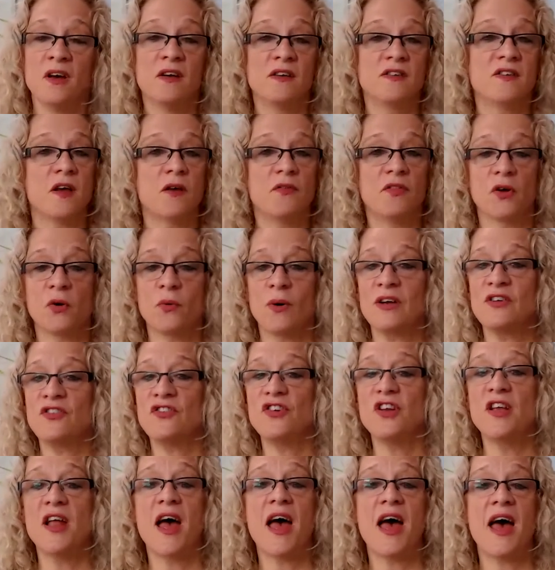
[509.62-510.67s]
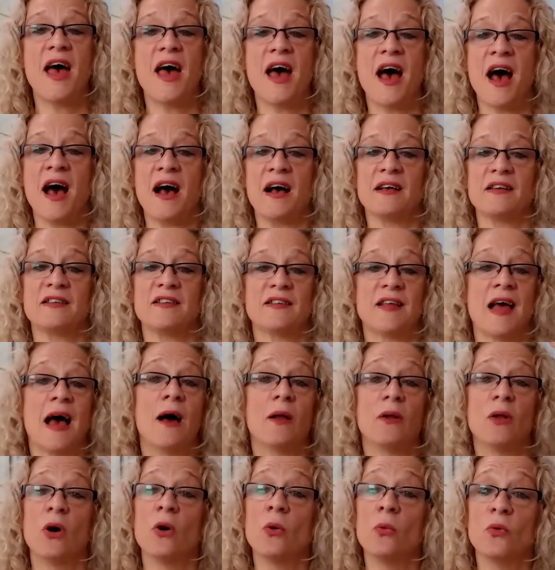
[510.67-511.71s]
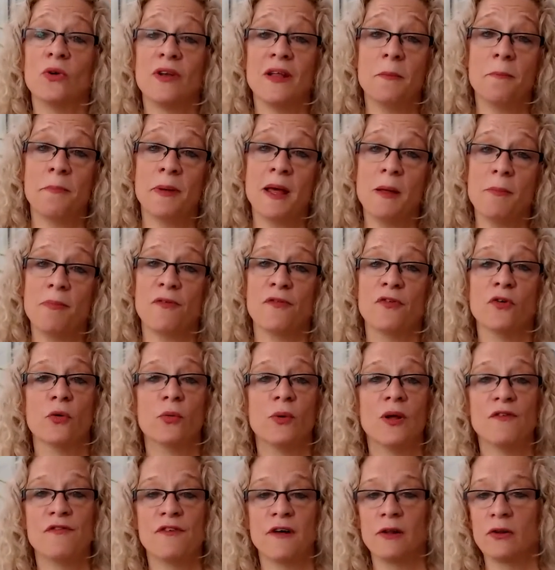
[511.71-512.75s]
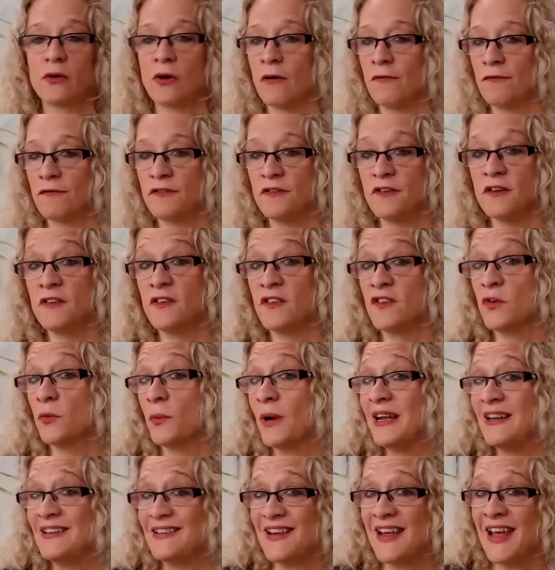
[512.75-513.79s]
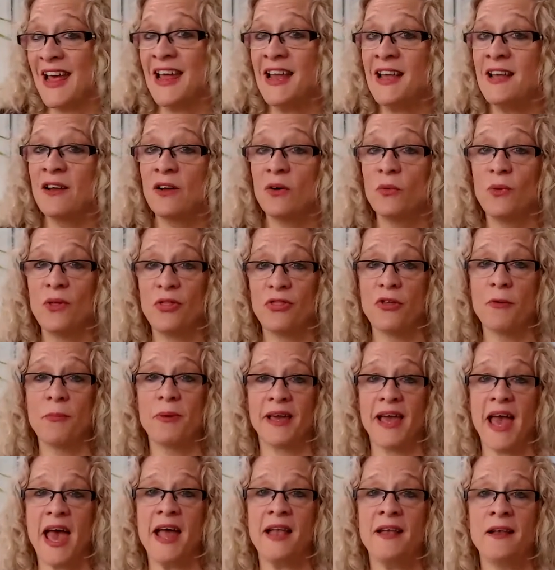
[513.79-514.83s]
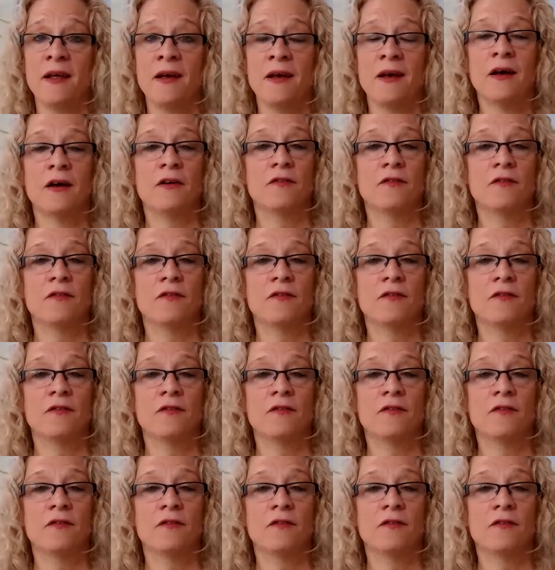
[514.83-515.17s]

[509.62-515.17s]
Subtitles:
So the questionnaire asked how long would it be before we felt confident to eat in with them again